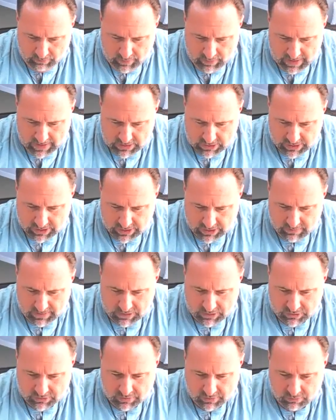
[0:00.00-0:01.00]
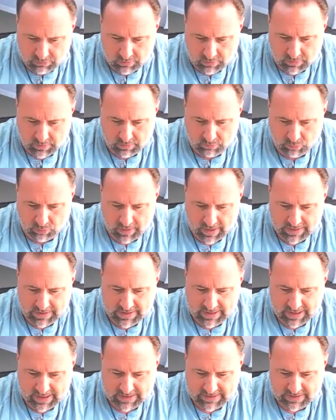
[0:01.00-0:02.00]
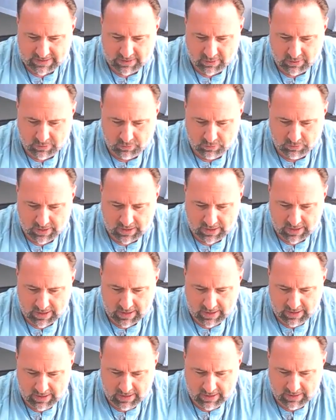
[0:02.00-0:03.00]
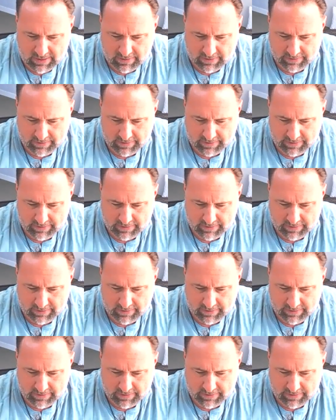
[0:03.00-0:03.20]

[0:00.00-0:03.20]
page here, make sure that we're broadcasting okay.